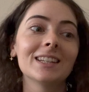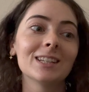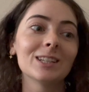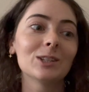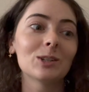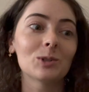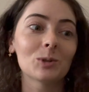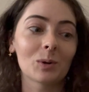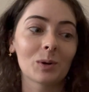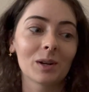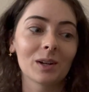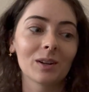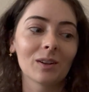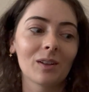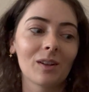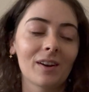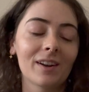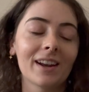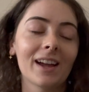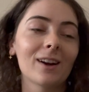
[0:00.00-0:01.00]
tutorial
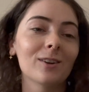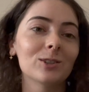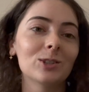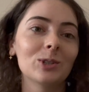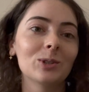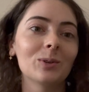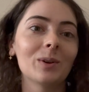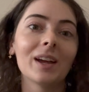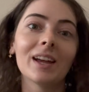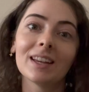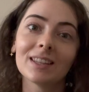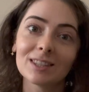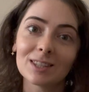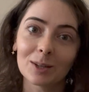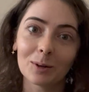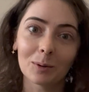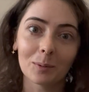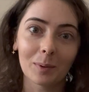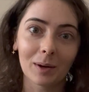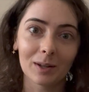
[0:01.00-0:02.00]
on how to hand
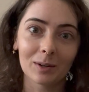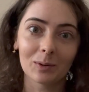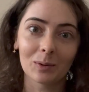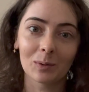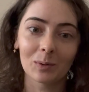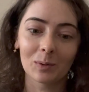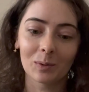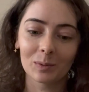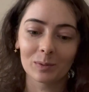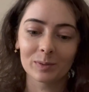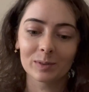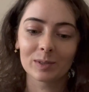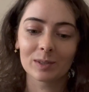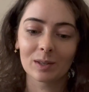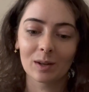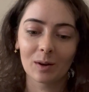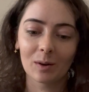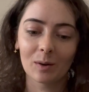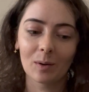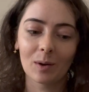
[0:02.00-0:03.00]
sew a buttonhole,
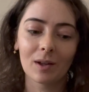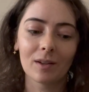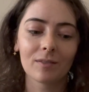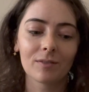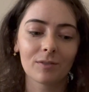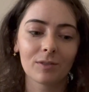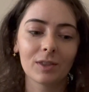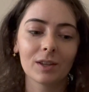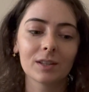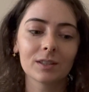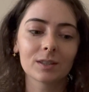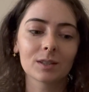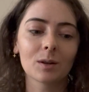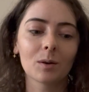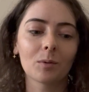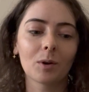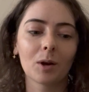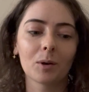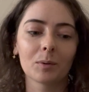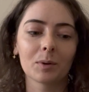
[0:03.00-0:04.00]
so if things go
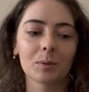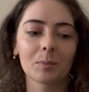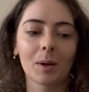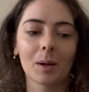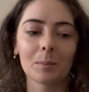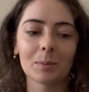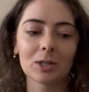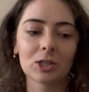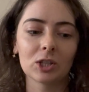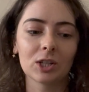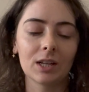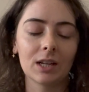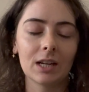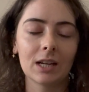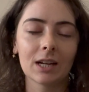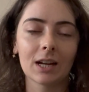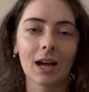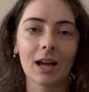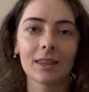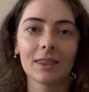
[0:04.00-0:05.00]
wrong with my
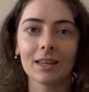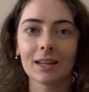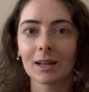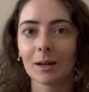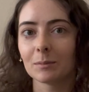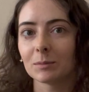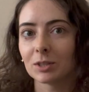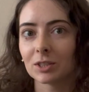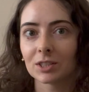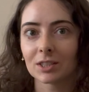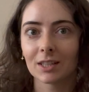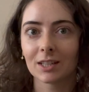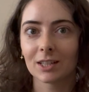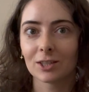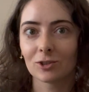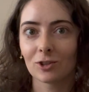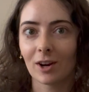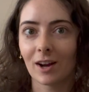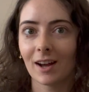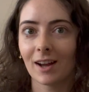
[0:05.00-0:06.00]
machine, I think I'm just gonna
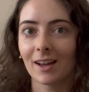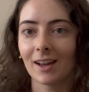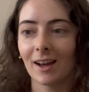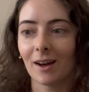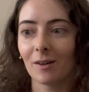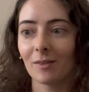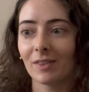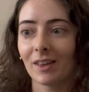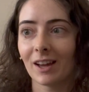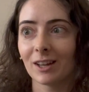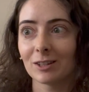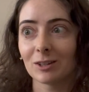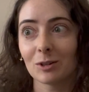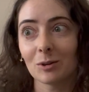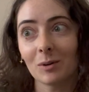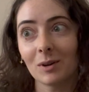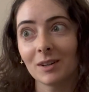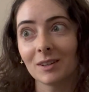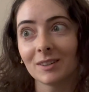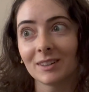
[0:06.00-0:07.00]
try out that
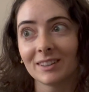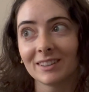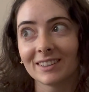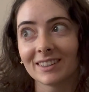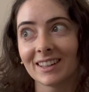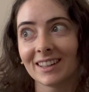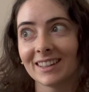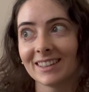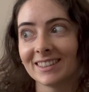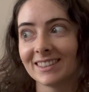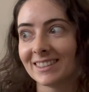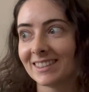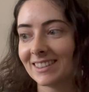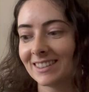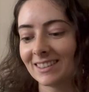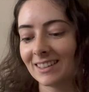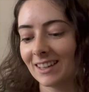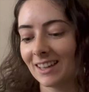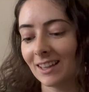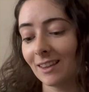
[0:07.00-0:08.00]
tutorial because
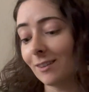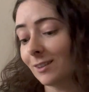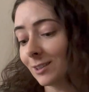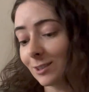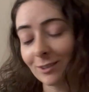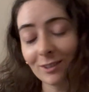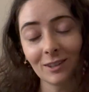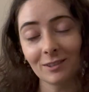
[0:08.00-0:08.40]
it looks really